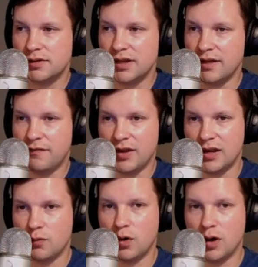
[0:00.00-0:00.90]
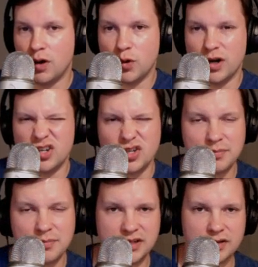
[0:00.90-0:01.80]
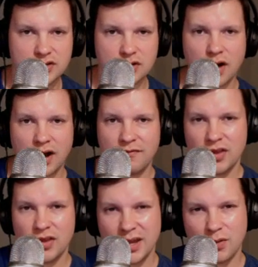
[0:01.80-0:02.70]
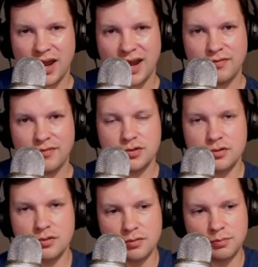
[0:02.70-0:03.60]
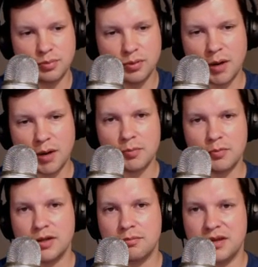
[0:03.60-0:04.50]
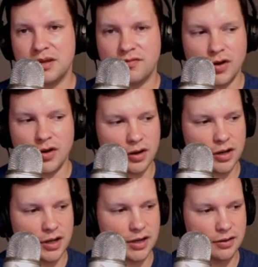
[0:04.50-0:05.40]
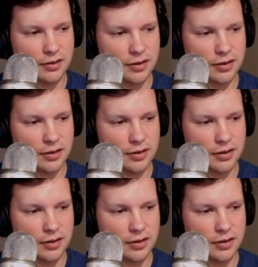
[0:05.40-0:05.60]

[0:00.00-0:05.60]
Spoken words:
if anyone would adopt it. So I feel like it would have to probably be very